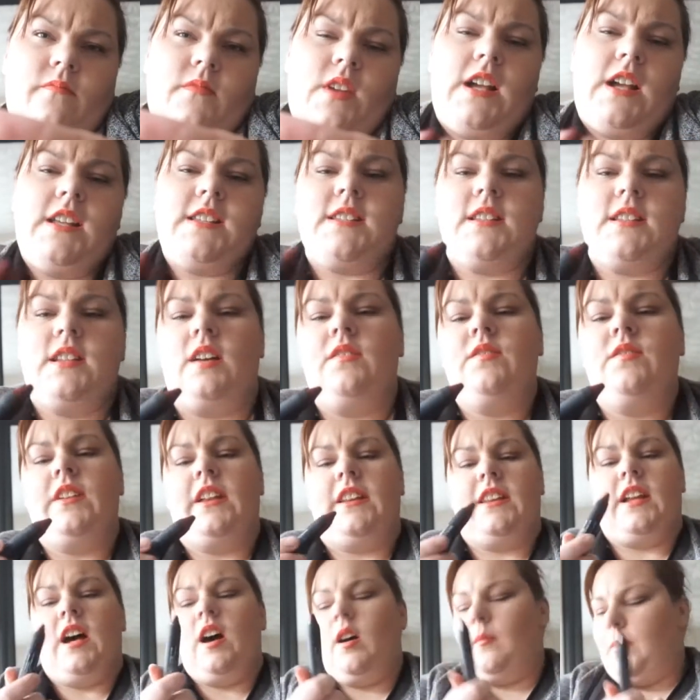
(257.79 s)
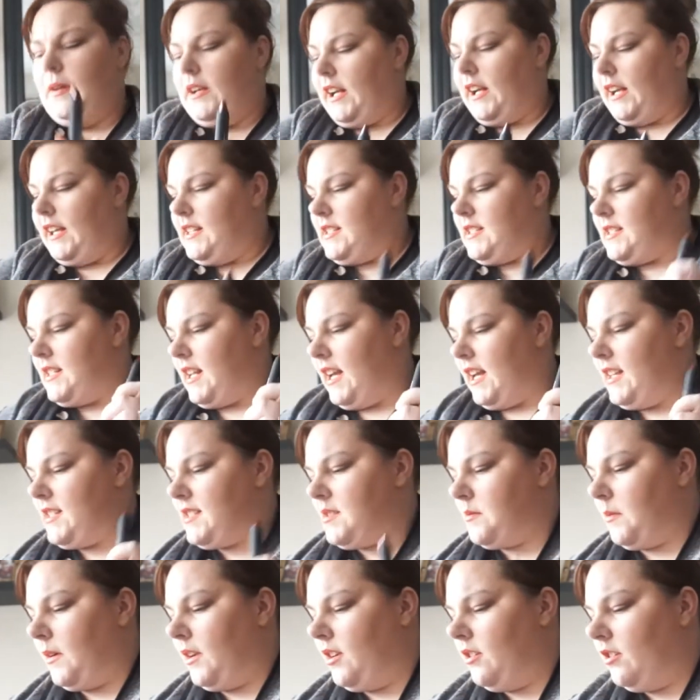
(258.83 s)
It's lovely. That'll be nice
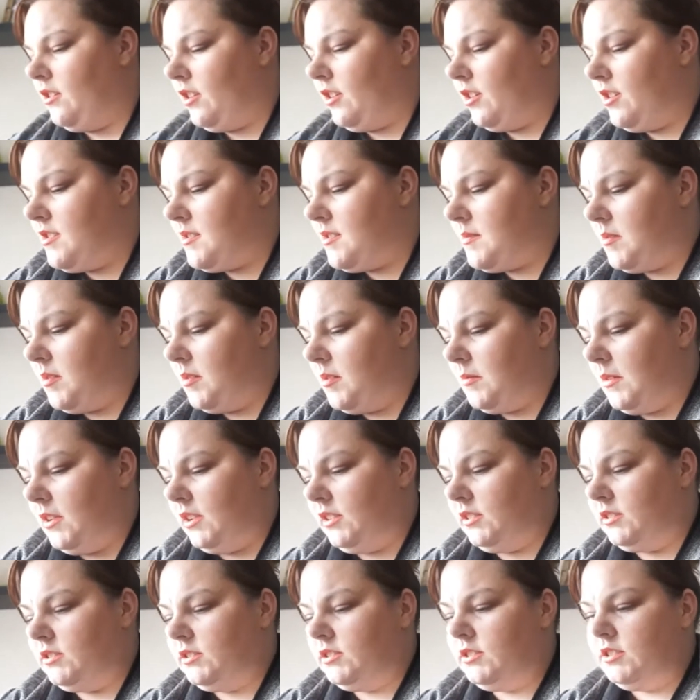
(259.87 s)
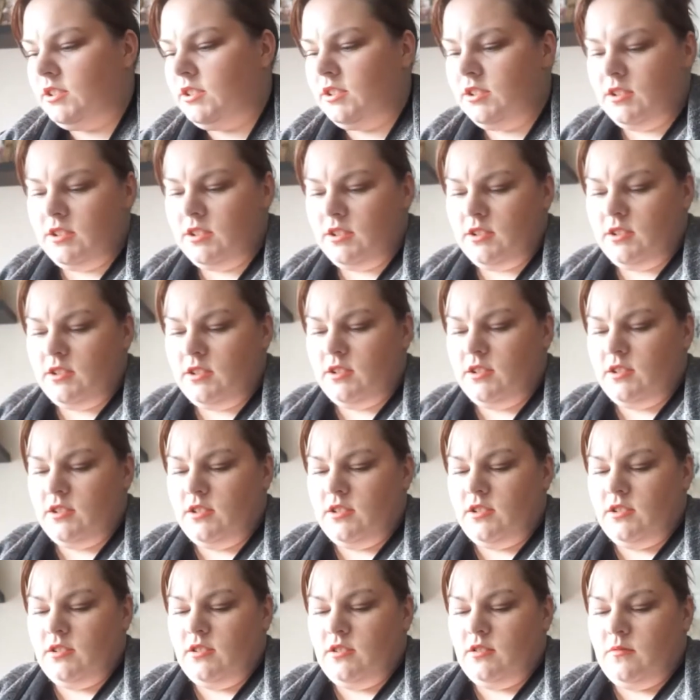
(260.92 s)
next winter now, so it will,
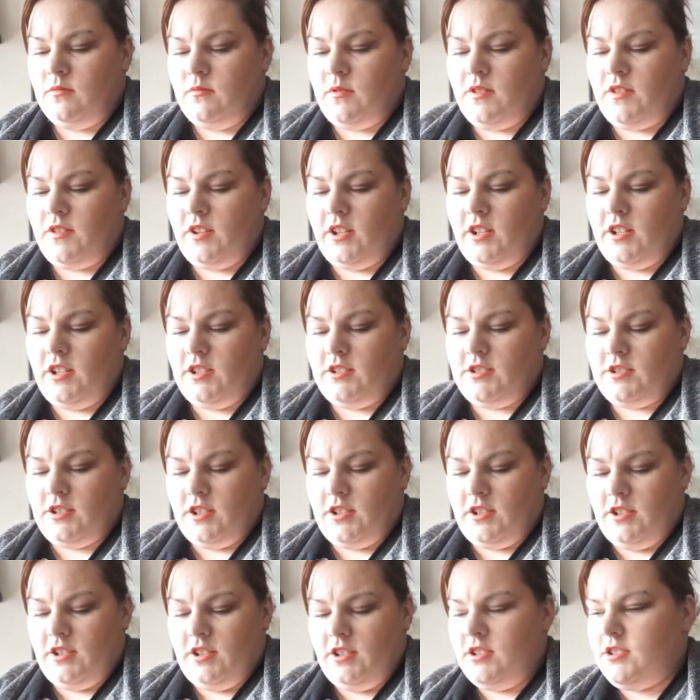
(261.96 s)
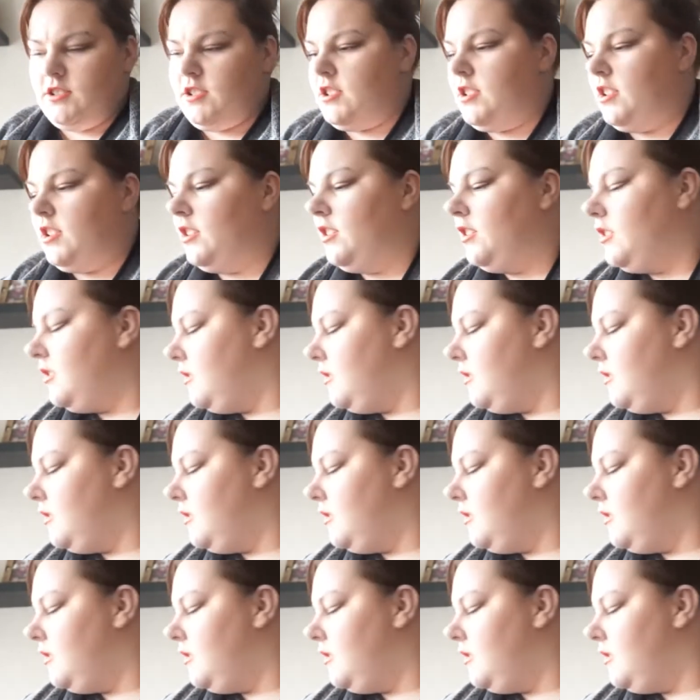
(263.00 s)
without a doubt.